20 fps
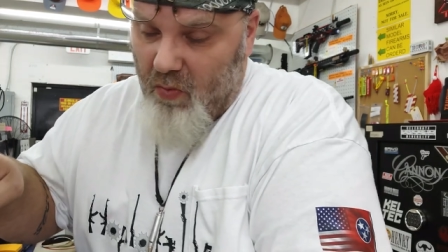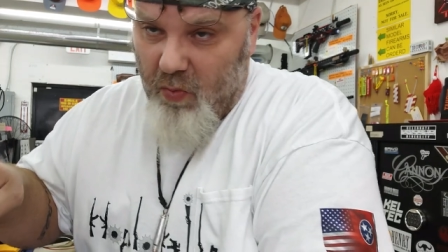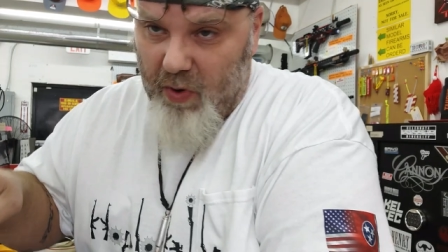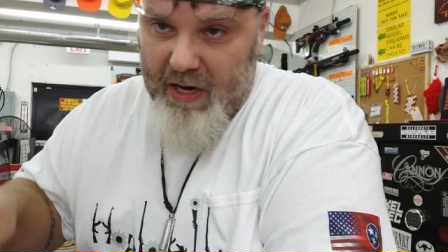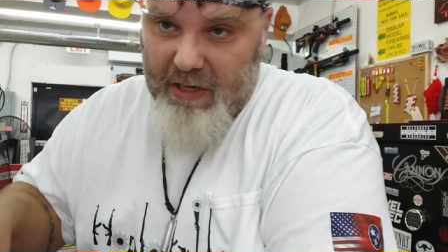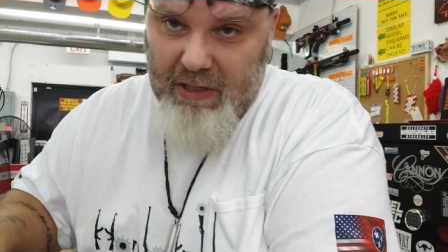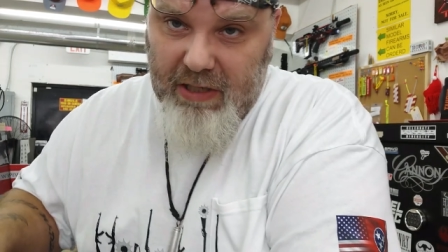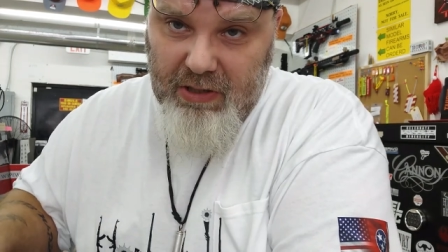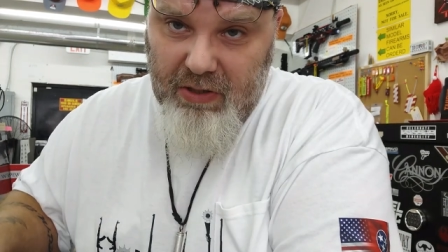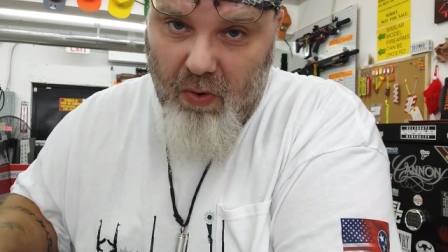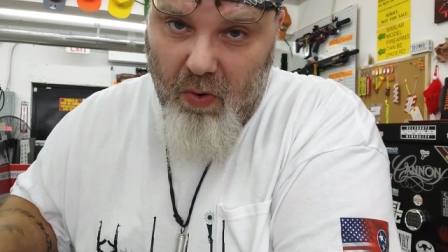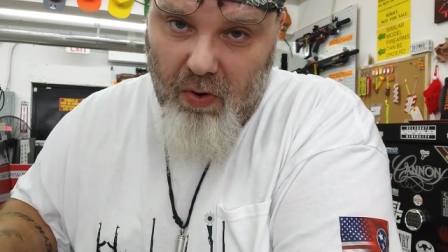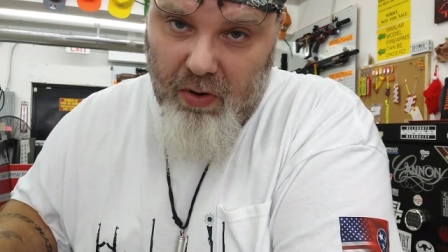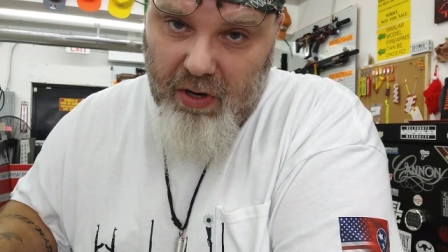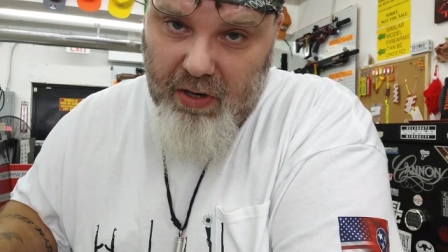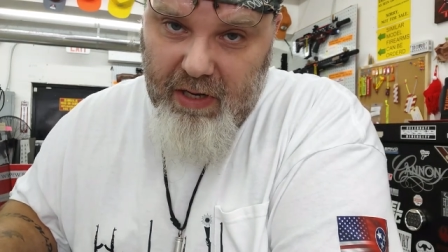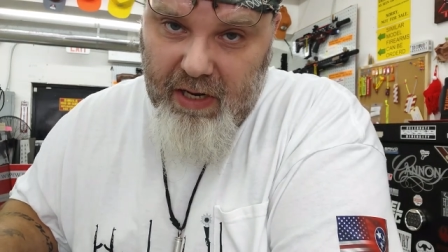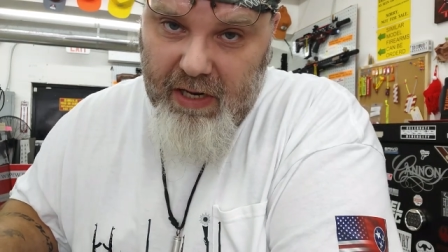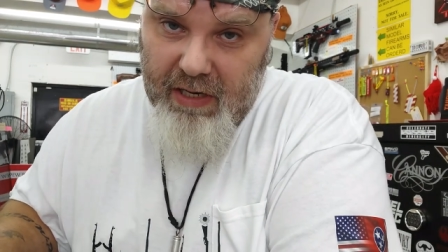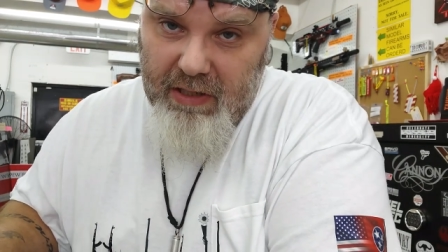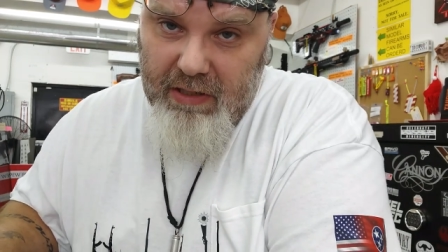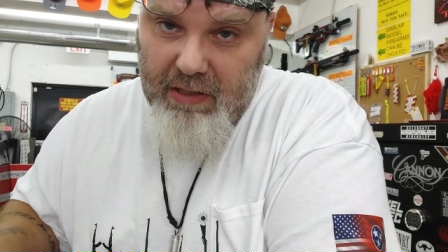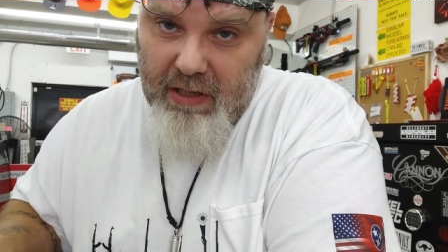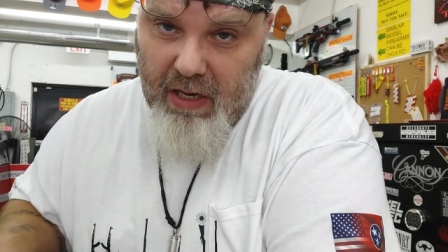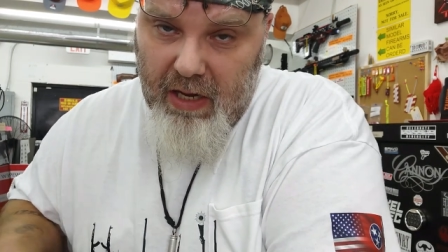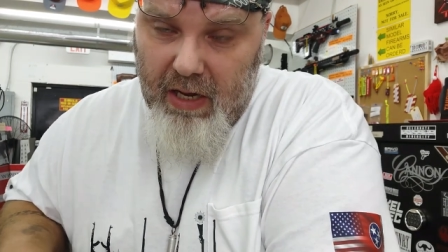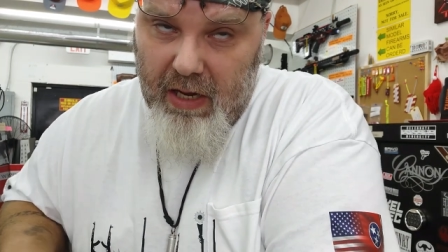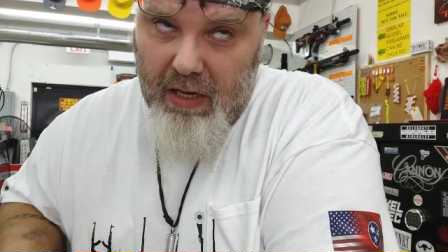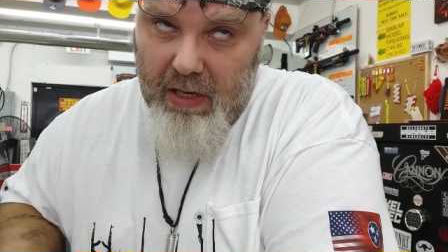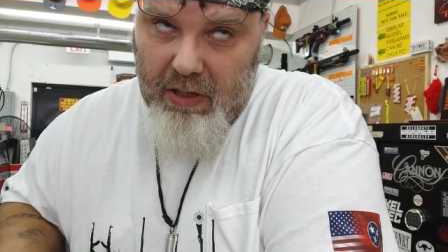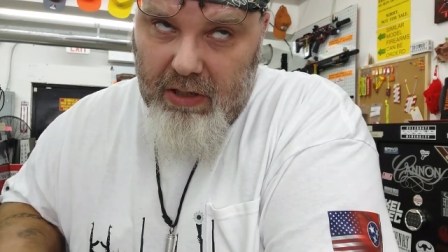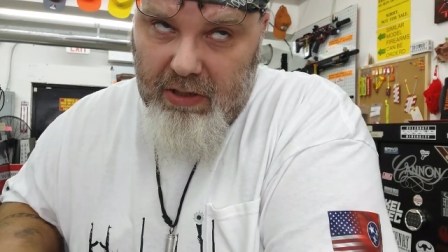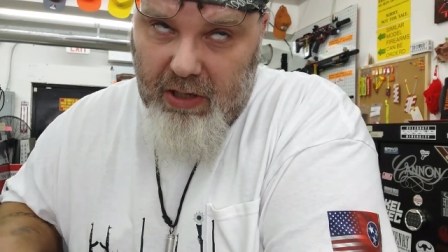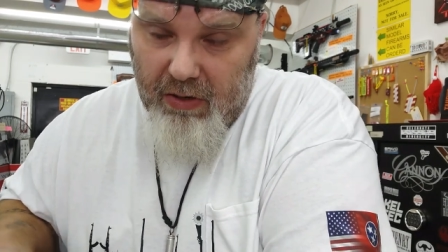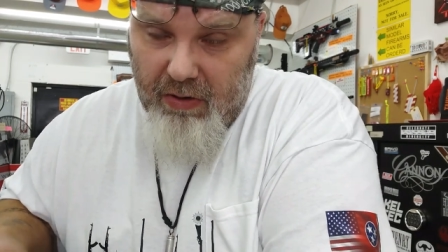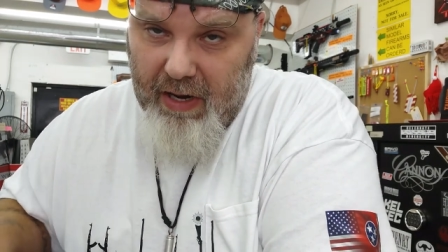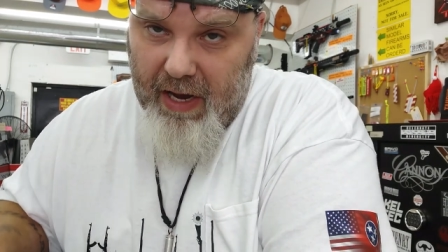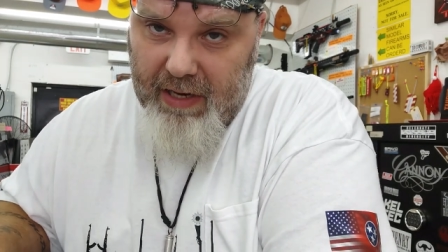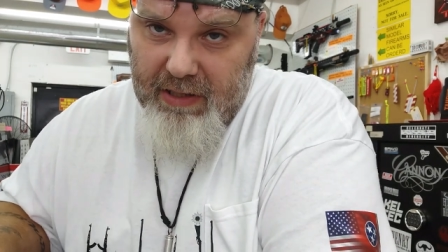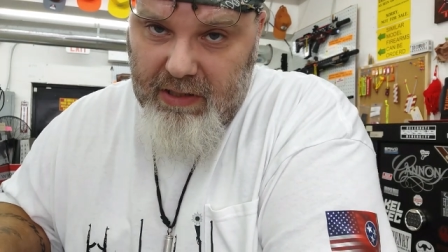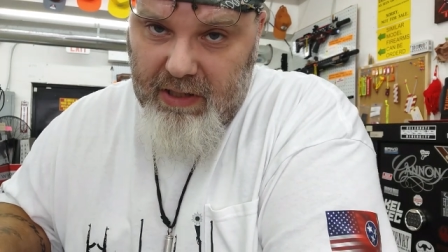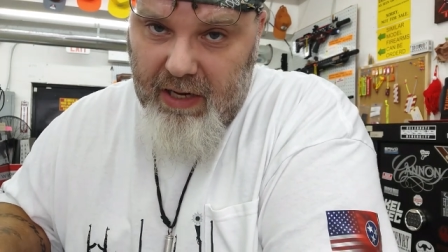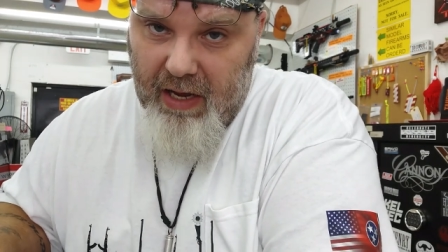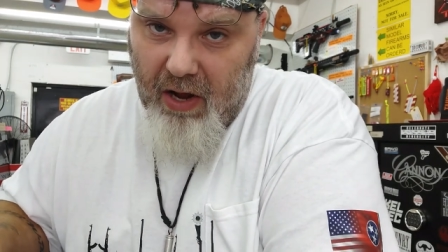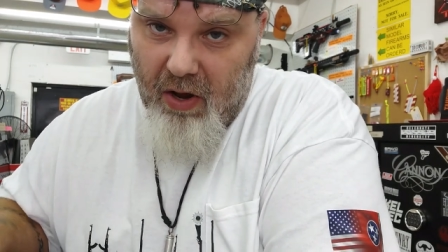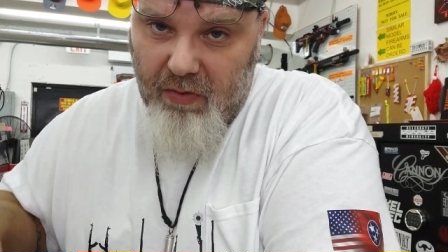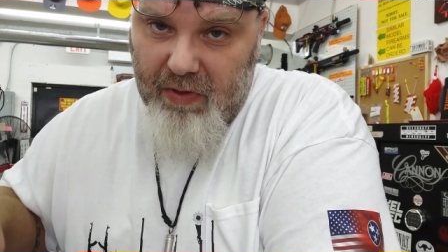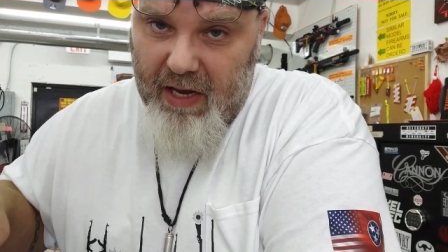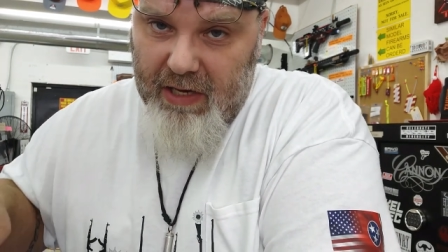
We just ordered these two days ago.